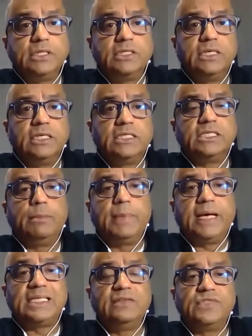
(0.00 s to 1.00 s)
It's a, it's a, it's a
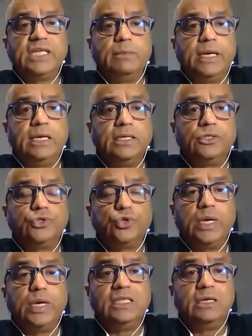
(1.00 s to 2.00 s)
massive segment. So
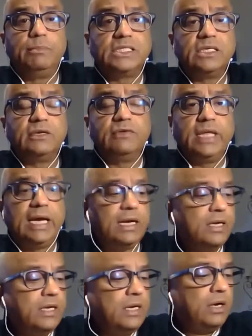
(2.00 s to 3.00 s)
23% of
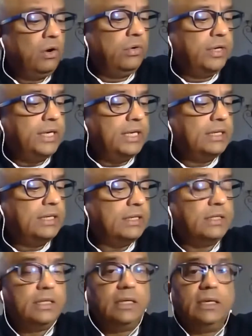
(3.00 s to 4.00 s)
that already
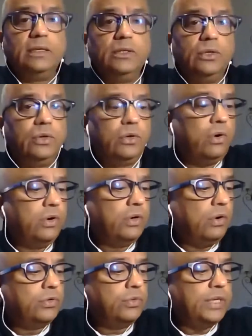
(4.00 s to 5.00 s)
uh, you know on
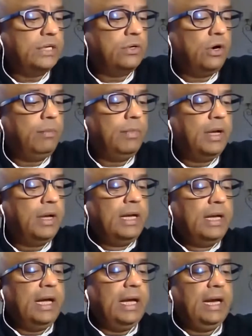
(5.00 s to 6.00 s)
onto ecom,
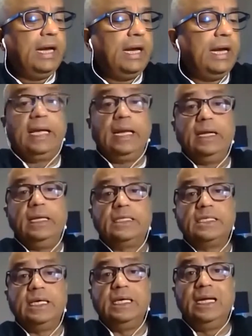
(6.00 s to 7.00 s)
and again
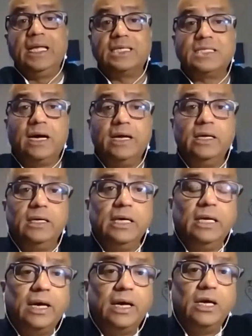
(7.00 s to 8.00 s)
it's indexed higher
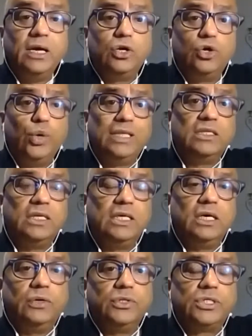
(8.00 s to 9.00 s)
in tier two and three
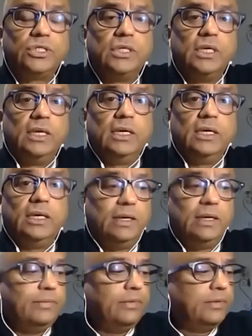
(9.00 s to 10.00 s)
towns,
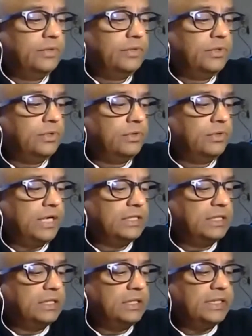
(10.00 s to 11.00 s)
uh, you know rather
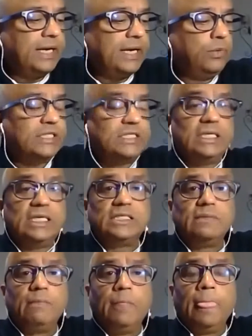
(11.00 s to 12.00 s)
than the tier one
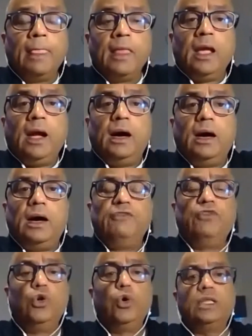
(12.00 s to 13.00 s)
cities. Uh,
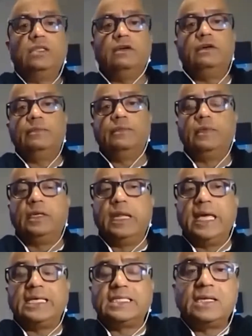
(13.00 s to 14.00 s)
if you look at the
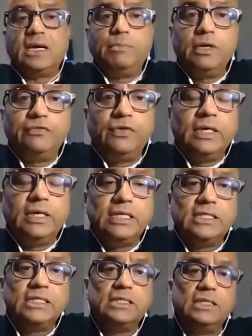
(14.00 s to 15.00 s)
next couple of
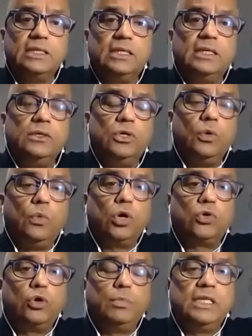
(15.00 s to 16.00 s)
years, you know
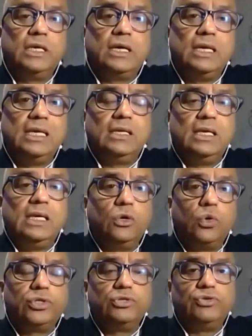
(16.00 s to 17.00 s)
what could be the key, key
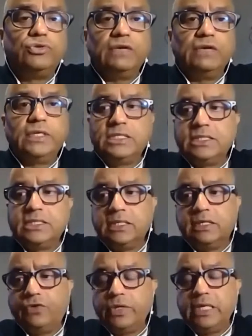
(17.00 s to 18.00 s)
growth drivers
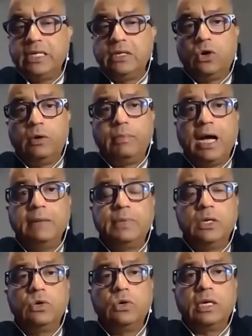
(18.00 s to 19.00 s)
for ecom,
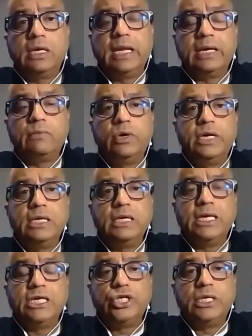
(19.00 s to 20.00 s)
hyperlocal, like we already
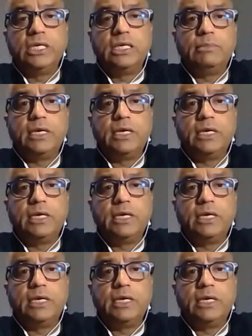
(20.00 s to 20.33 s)
mentioned.